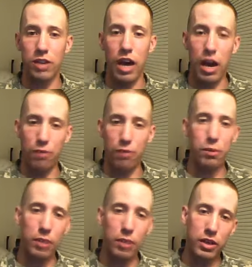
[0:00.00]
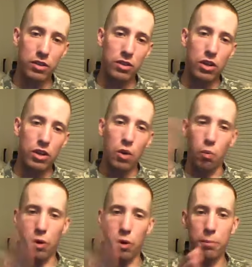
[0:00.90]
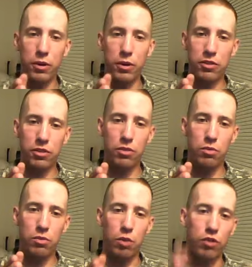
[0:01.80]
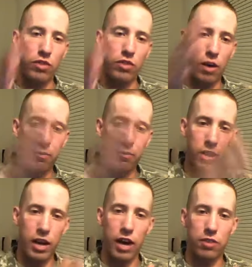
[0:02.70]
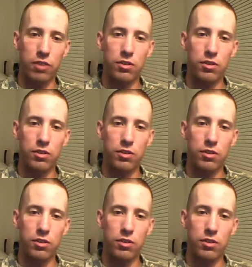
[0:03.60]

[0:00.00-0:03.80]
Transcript: Everybody, one person watches out for the next.